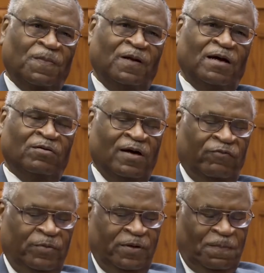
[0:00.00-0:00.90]
in our
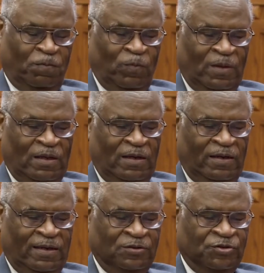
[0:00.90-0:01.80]
government
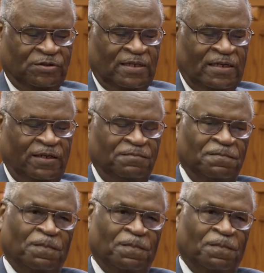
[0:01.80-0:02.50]
and our society.